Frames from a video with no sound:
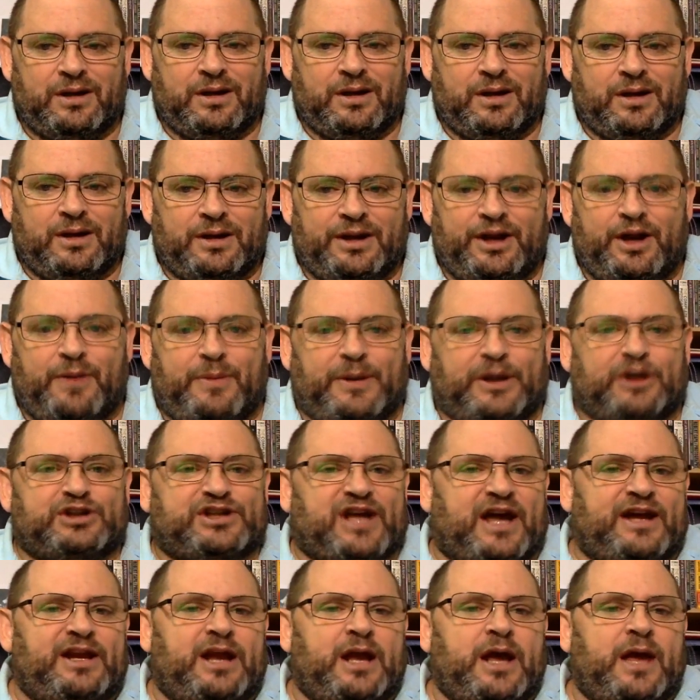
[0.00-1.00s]
You know, because
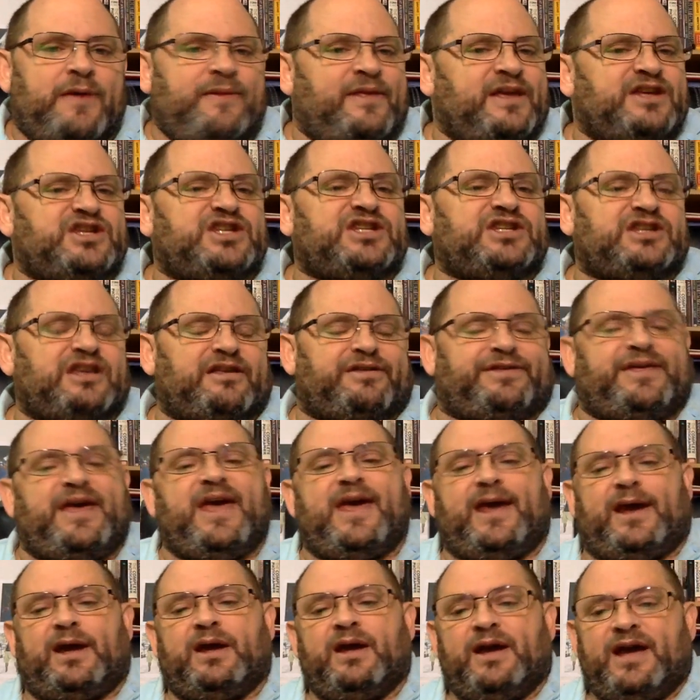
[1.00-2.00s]
this is the
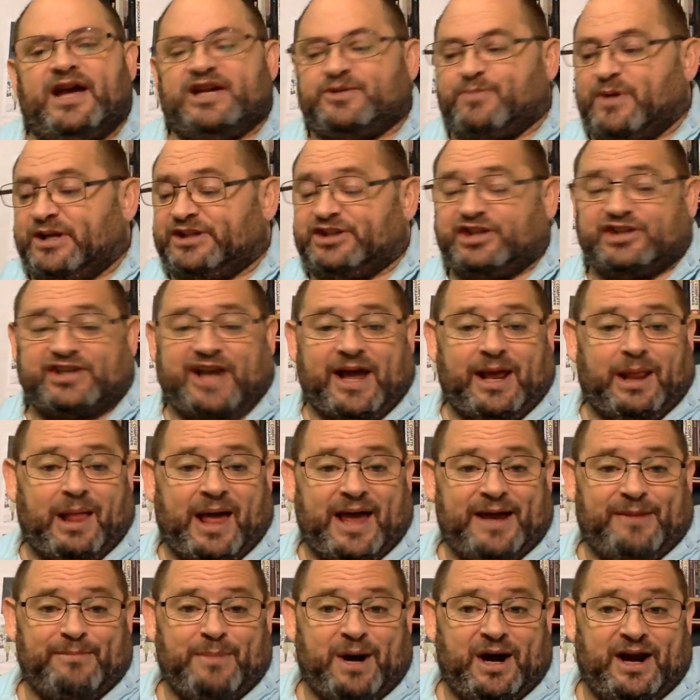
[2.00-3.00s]
thing. As much as I
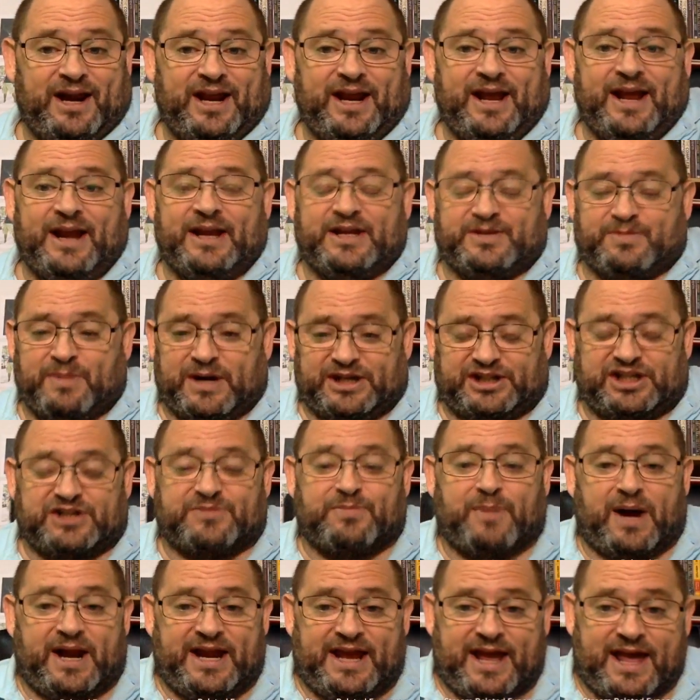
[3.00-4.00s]
like money and as much as
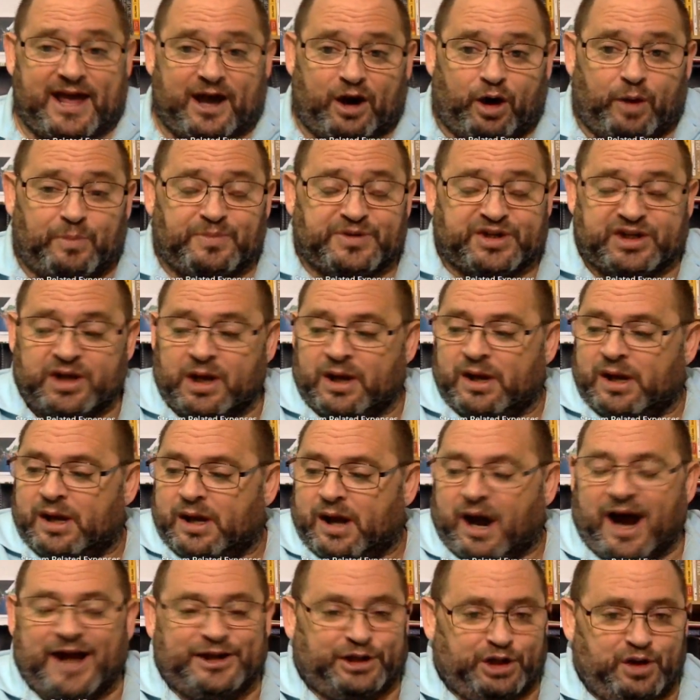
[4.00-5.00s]
money helps,
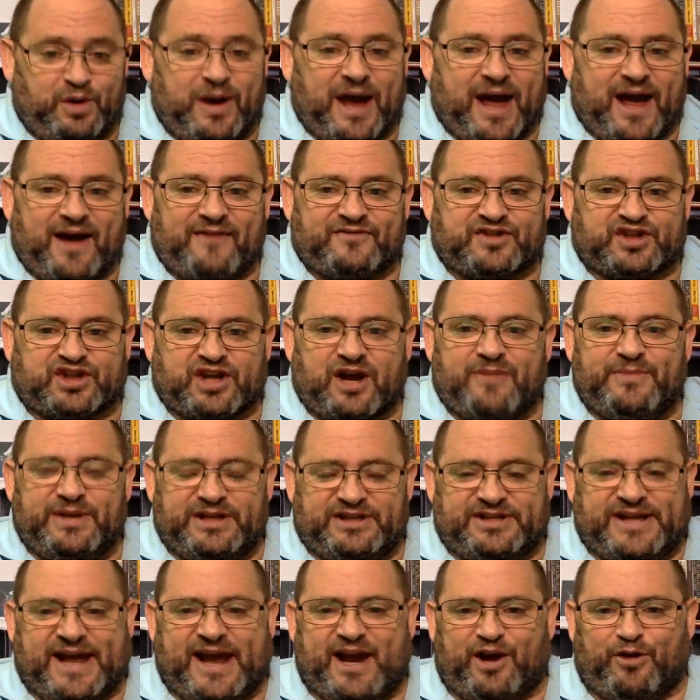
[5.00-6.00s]
I do have some
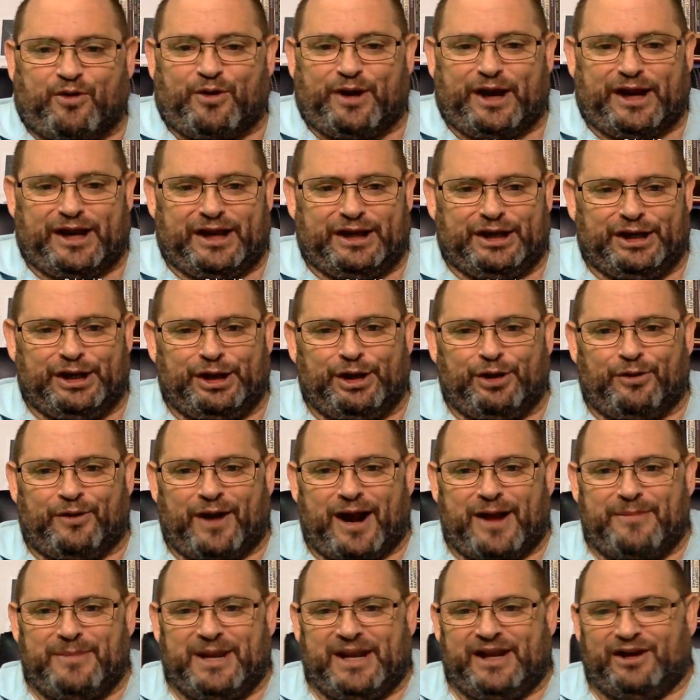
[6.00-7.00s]
integrity. You know what
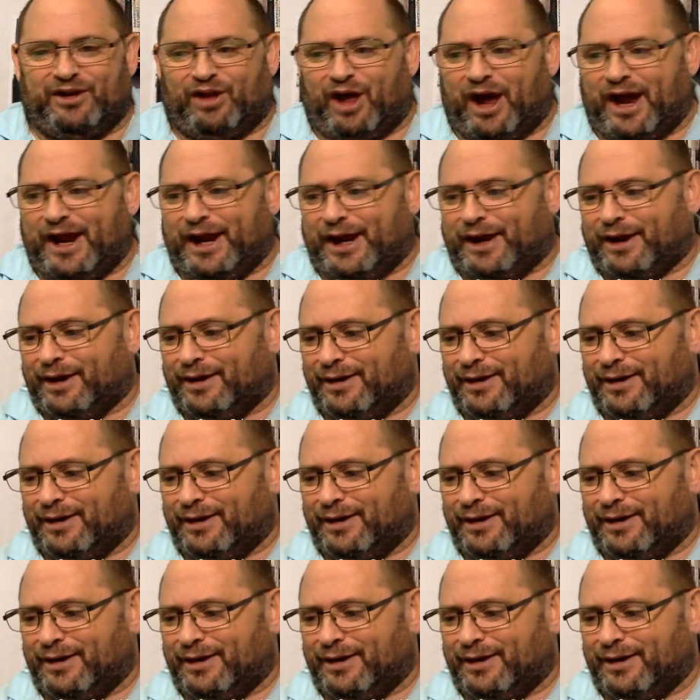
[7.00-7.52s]
I mean? Like,